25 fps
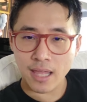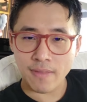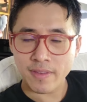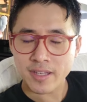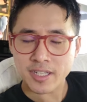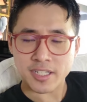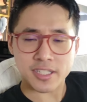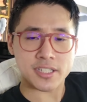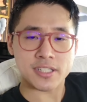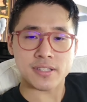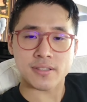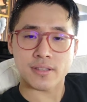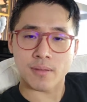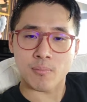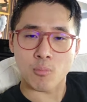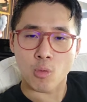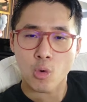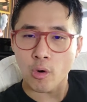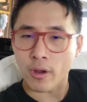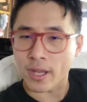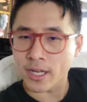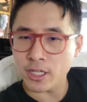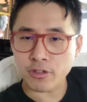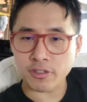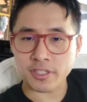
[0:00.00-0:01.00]
And this is the
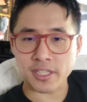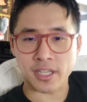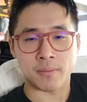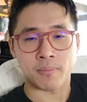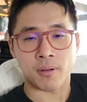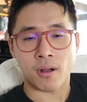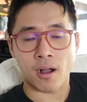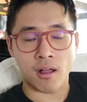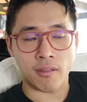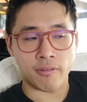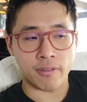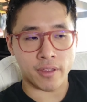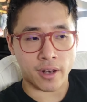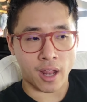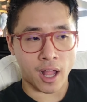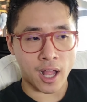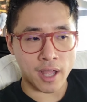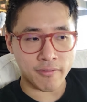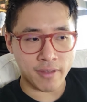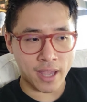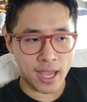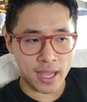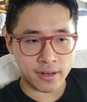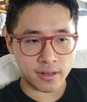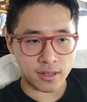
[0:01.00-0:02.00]
more interesting part that
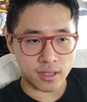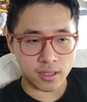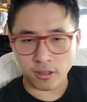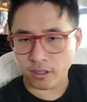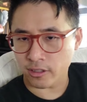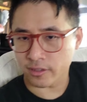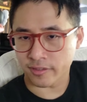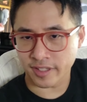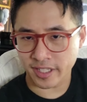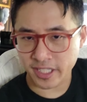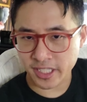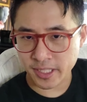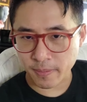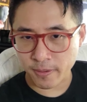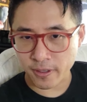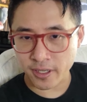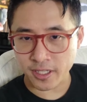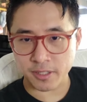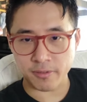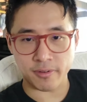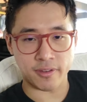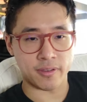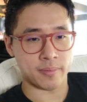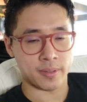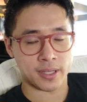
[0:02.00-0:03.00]
I've had a lot of
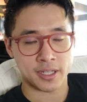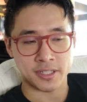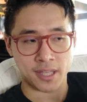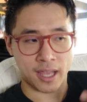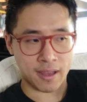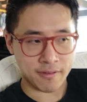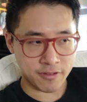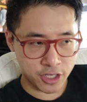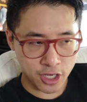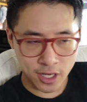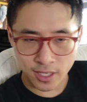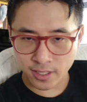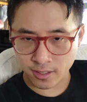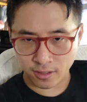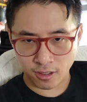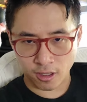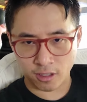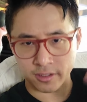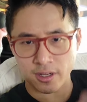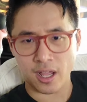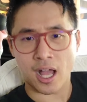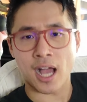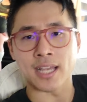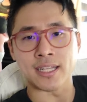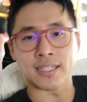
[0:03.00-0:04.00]
experience with, because I've shared a
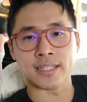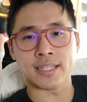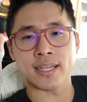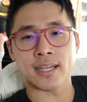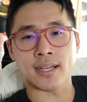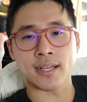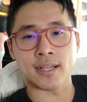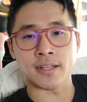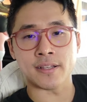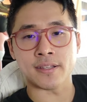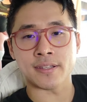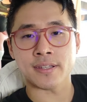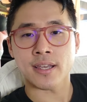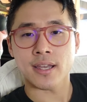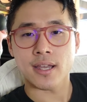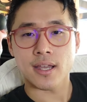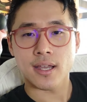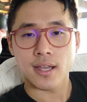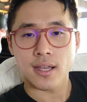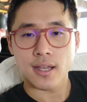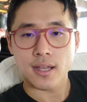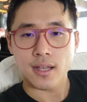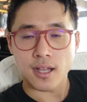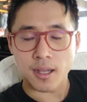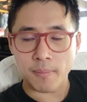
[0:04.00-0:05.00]
lot of ideas
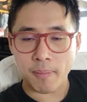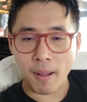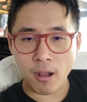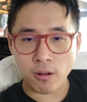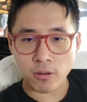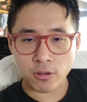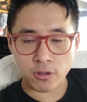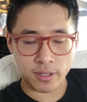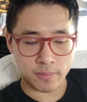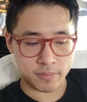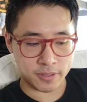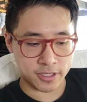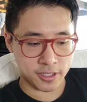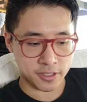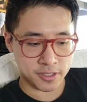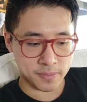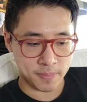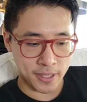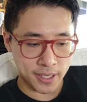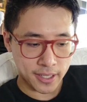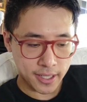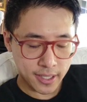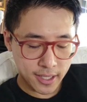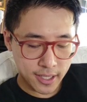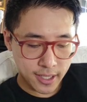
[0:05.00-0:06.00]
about
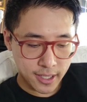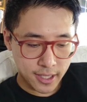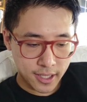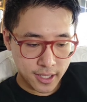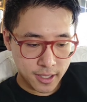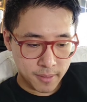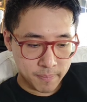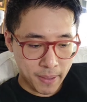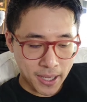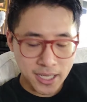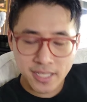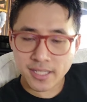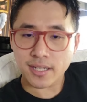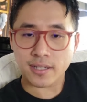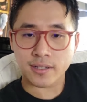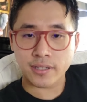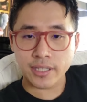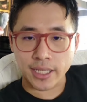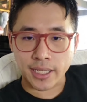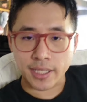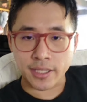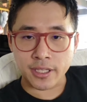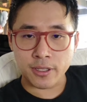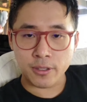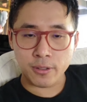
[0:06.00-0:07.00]
cryptos. But
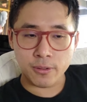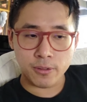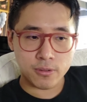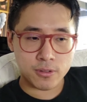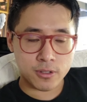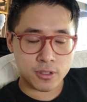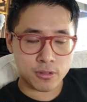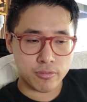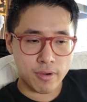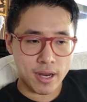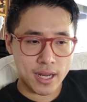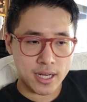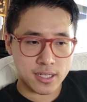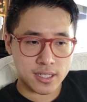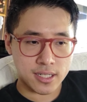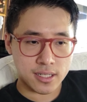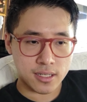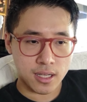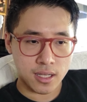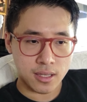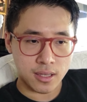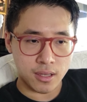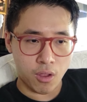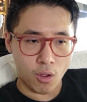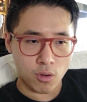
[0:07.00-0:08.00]
basically, you
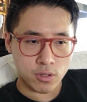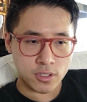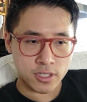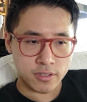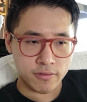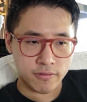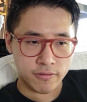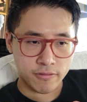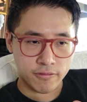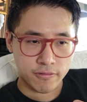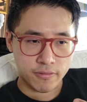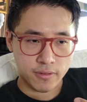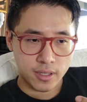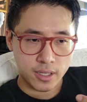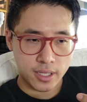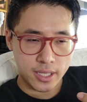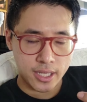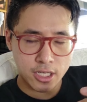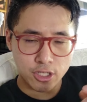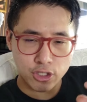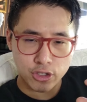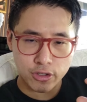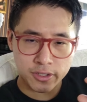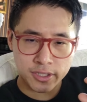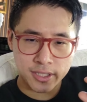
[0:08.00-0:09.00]
create a lot of
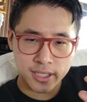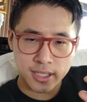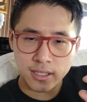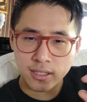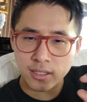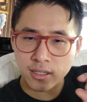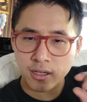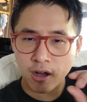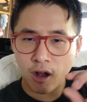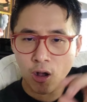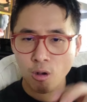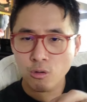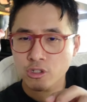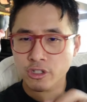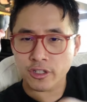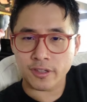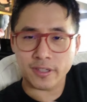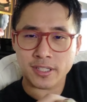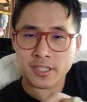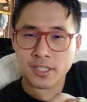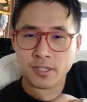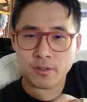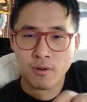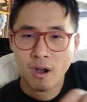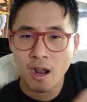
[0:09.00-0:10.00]
interesting culture
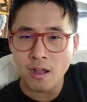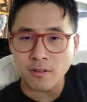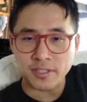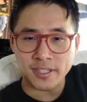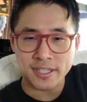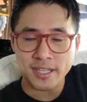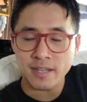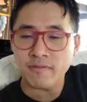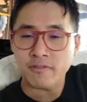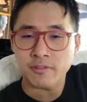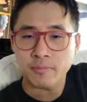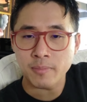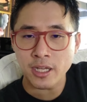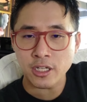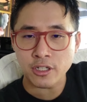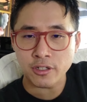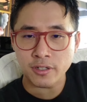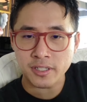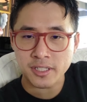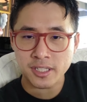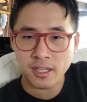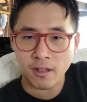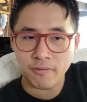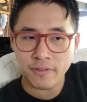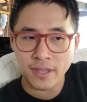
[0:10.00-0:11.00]
that surrounds the
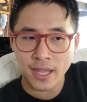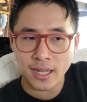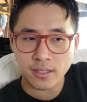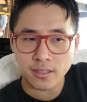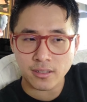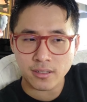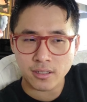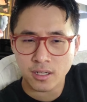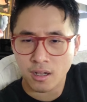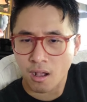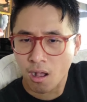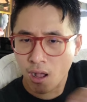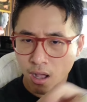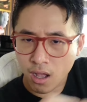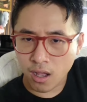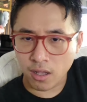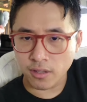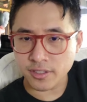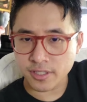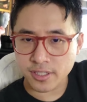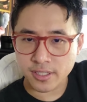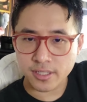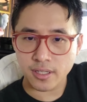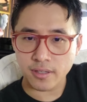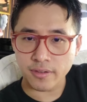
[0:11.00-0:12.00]
information itself, that
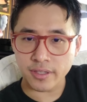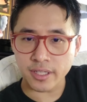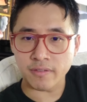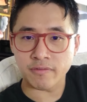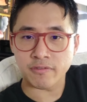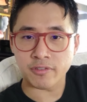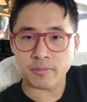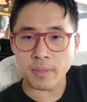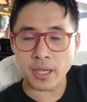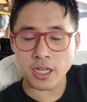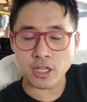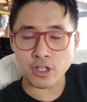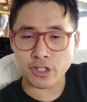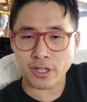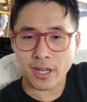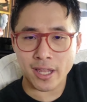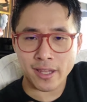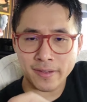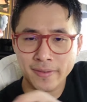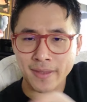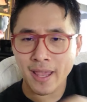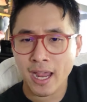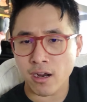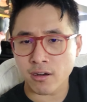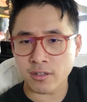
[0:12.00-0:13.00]
guards the information
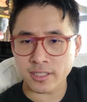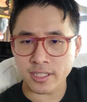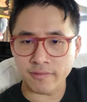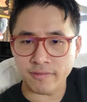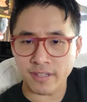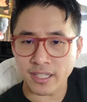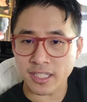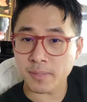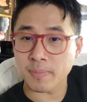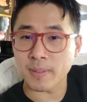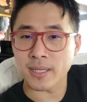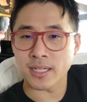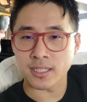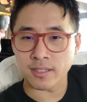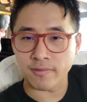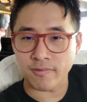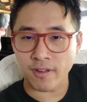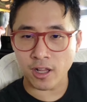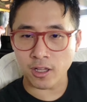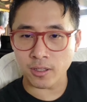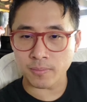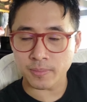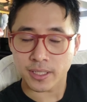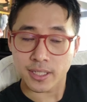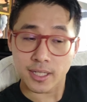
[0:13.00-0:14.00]
and narrative that's being
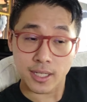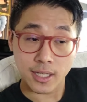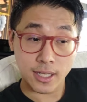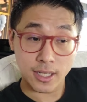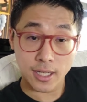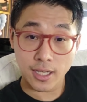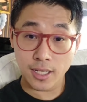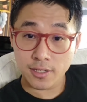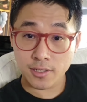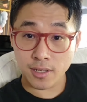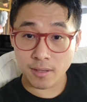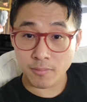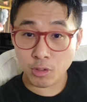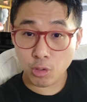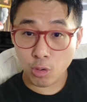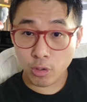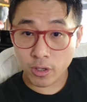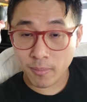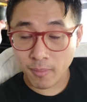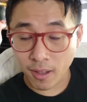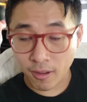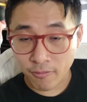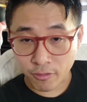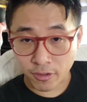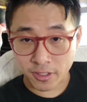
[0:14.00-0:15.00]
developed. So I'm
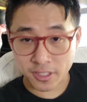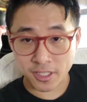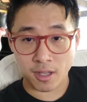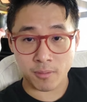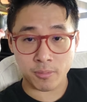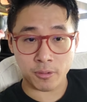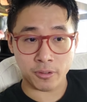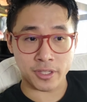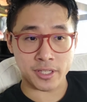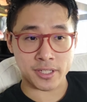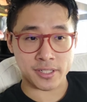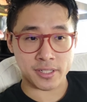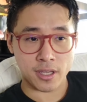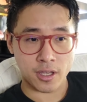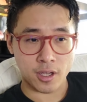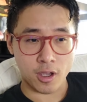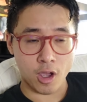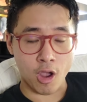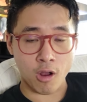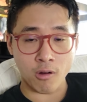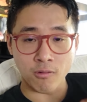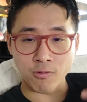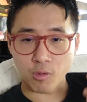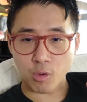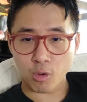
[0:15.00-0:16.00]
talking about, for example, this
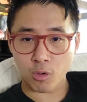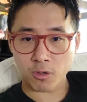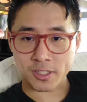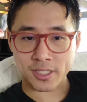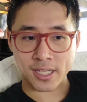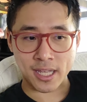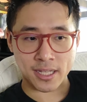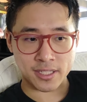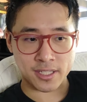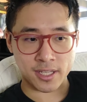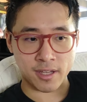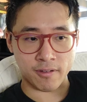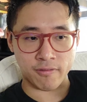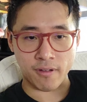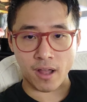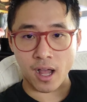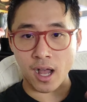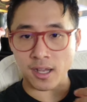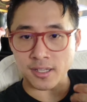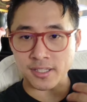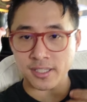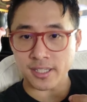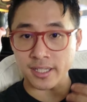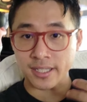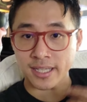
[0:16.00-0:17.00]
overall sense of
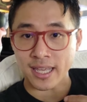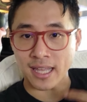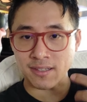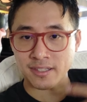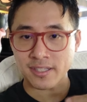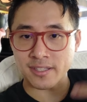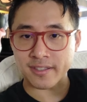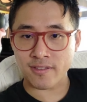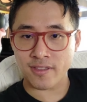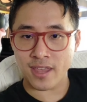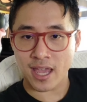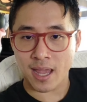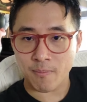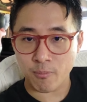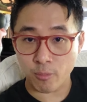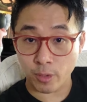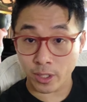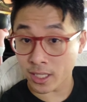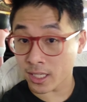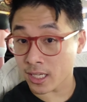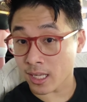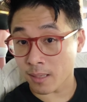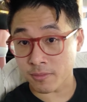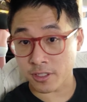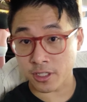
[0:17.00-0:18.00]
us against them
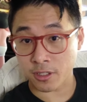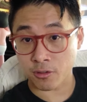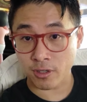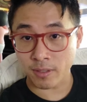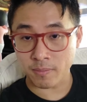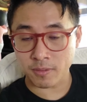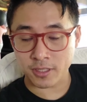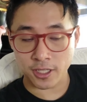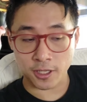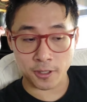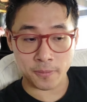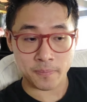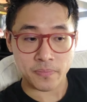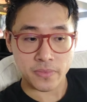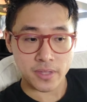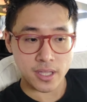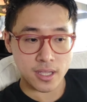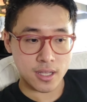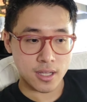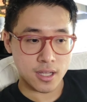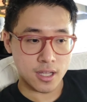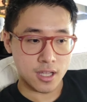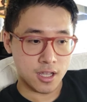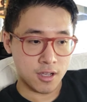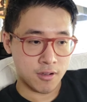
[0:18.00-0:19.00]
when it comes to crypto.
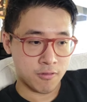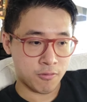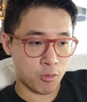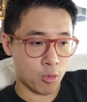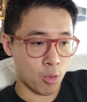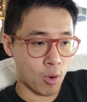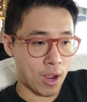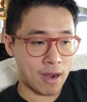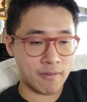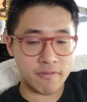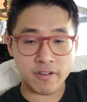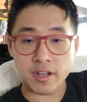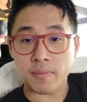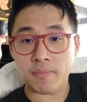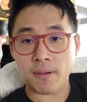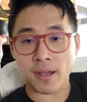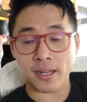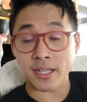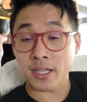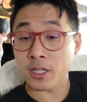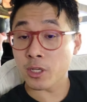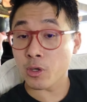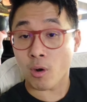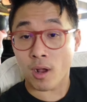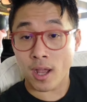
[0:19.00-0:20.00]
For
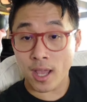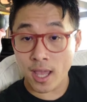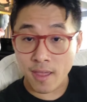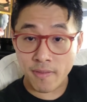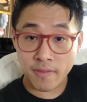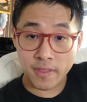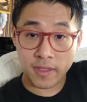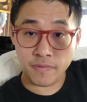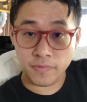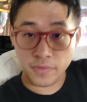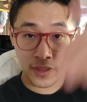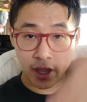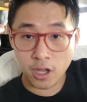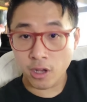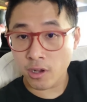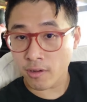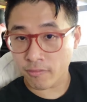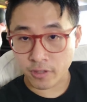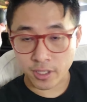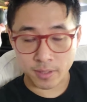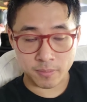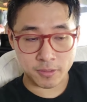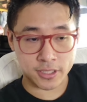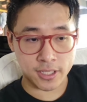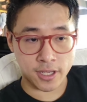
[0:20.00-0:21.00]
everybody who are in the know
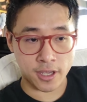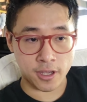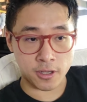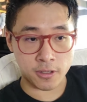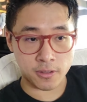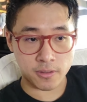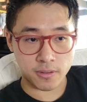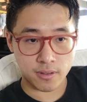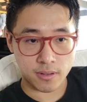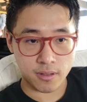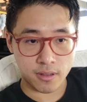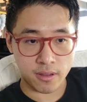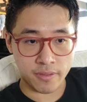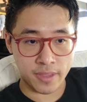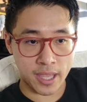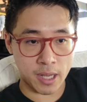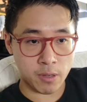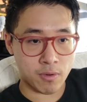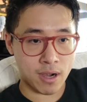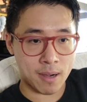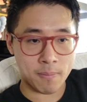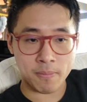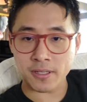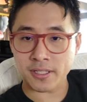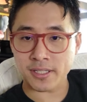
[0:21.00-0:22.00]
of crypto,
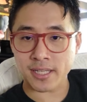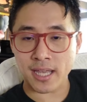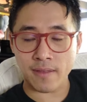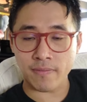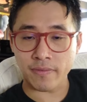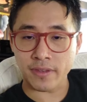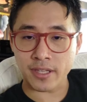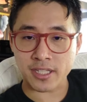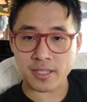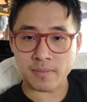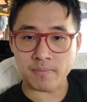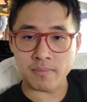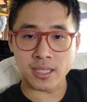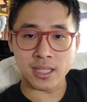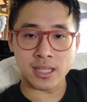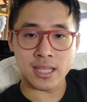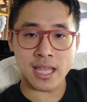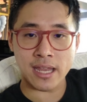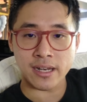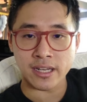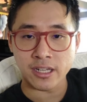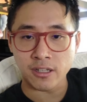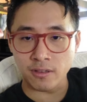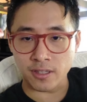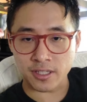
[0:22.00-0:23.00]
They represent this
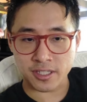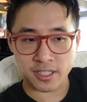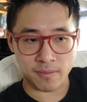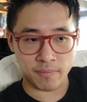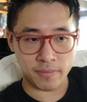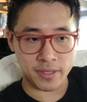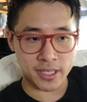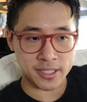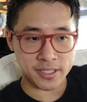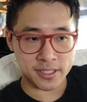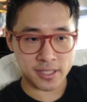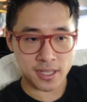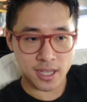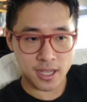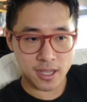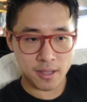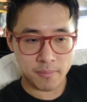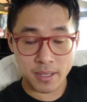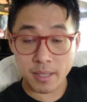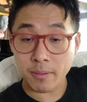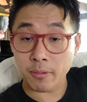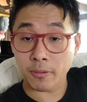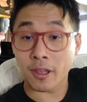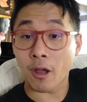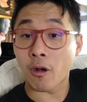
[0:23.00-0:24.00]
millennialism, these
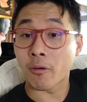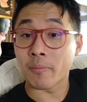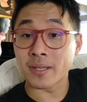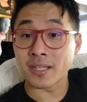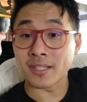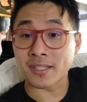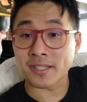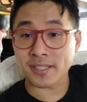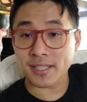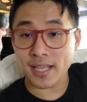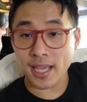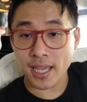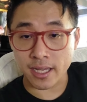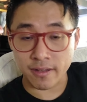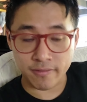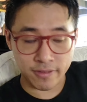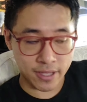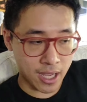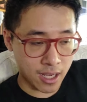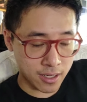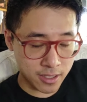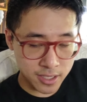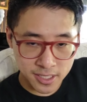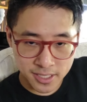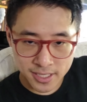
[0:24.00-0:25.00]
people that will be safe.
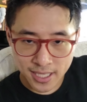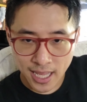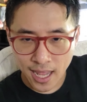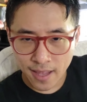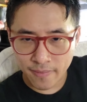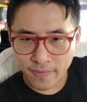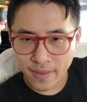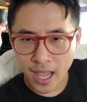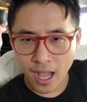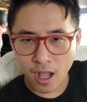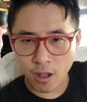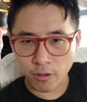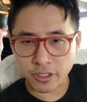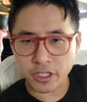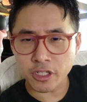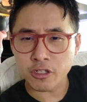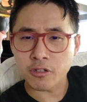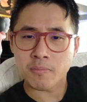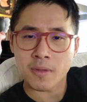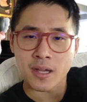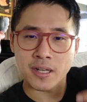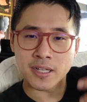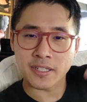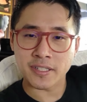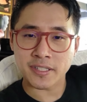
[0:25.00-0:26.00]
They understand how
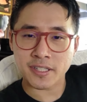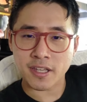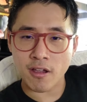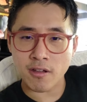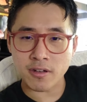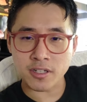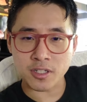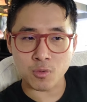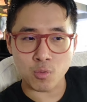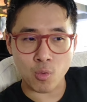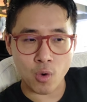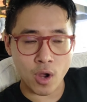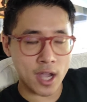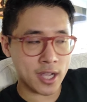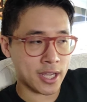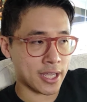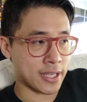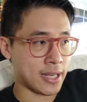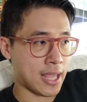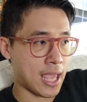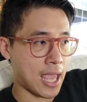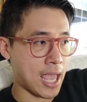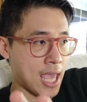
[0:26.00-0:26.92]
new money is going to work, and